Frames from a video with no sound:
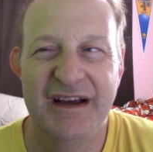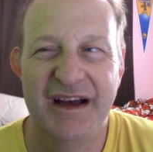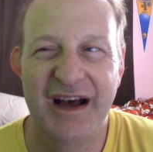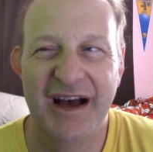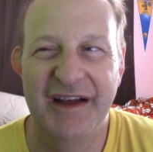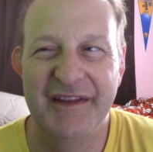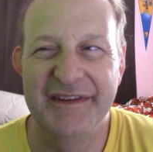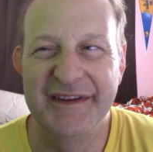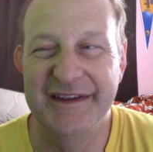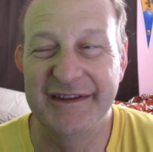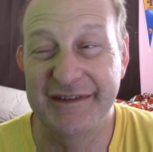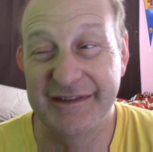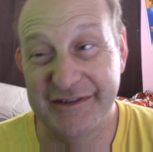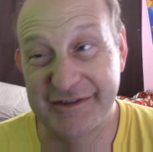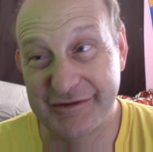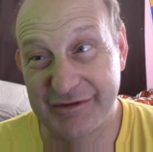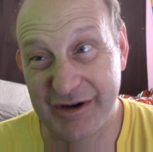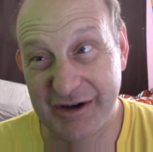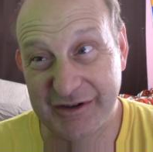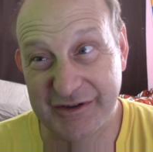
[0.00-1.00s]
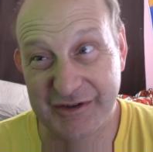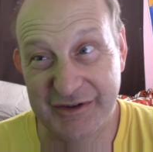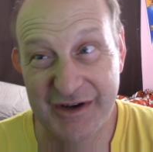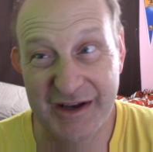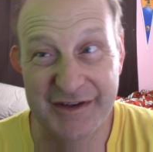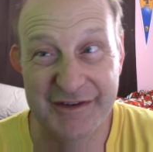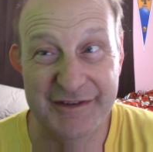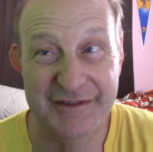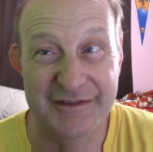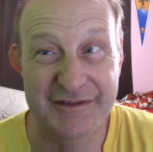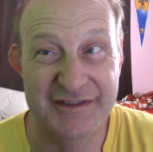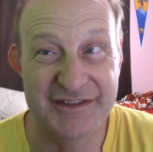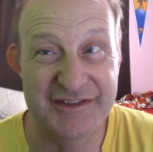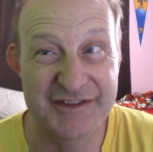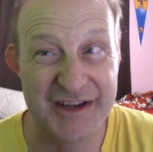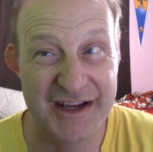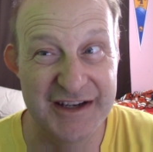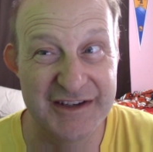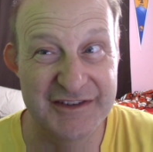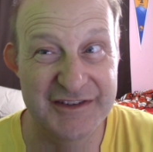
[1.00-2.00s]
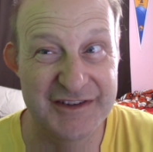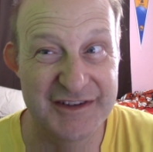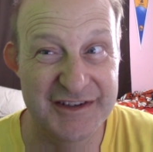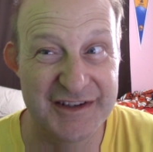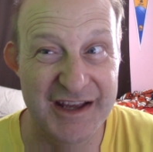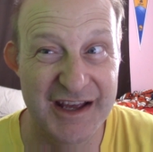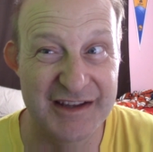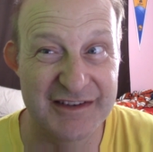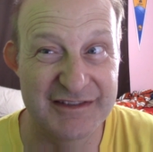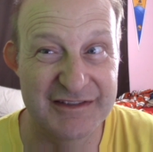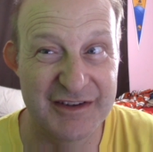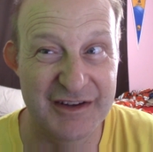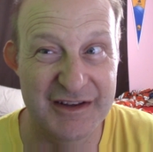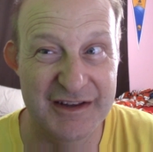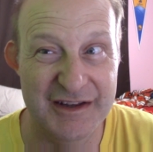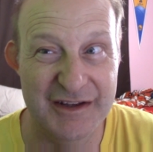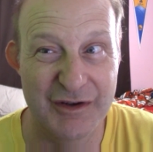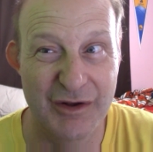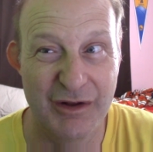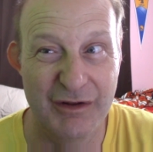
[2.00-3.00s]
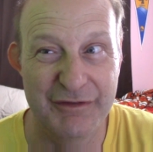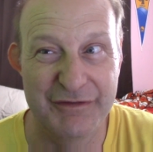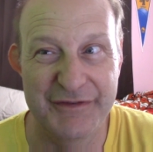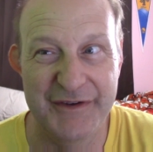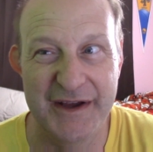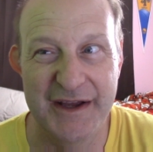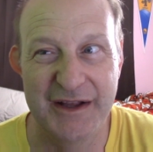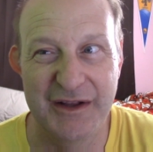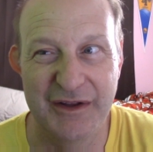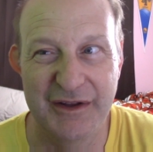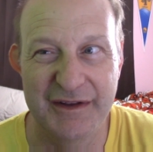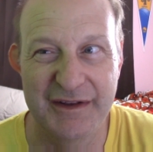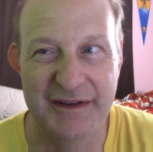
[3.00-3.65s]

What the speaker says: The instructor has staged the test so that they all fail,